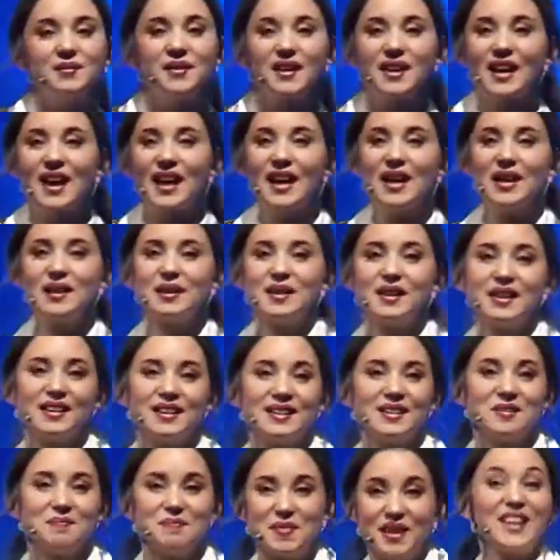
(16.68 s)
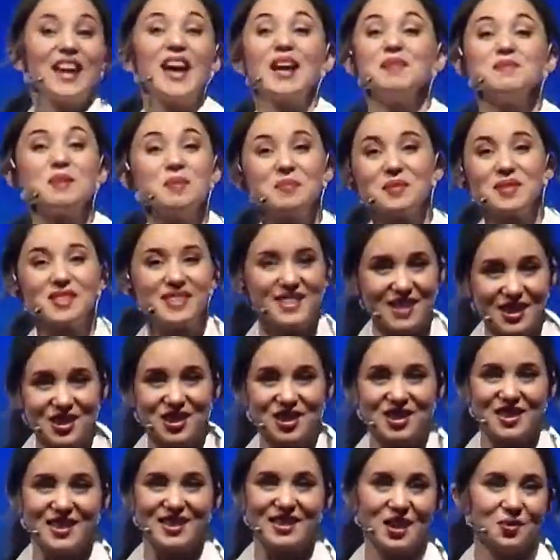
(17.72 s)
that I uh, became a
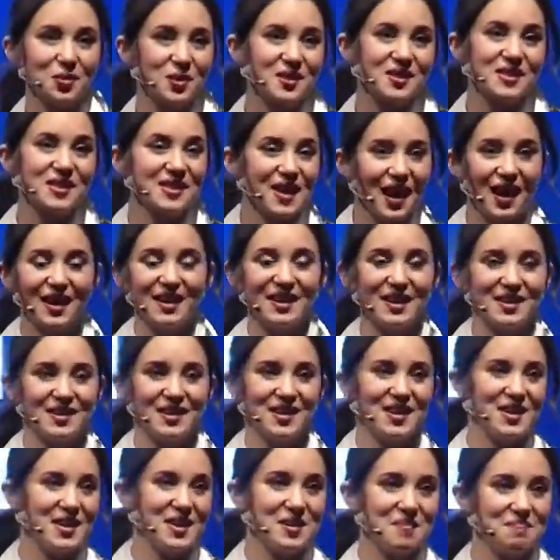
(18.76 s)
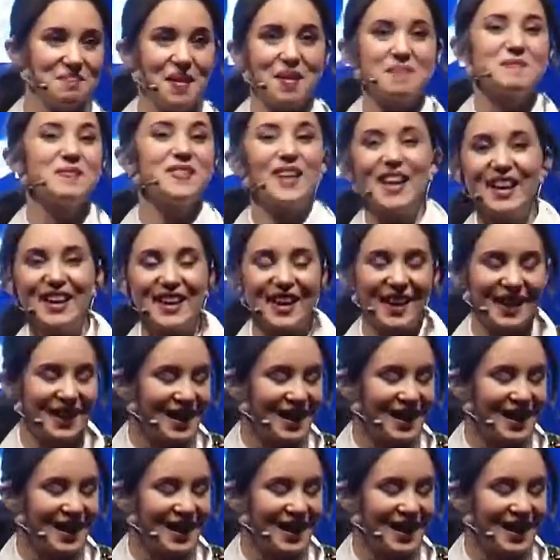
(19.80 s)
musician. It was not uh, my planning.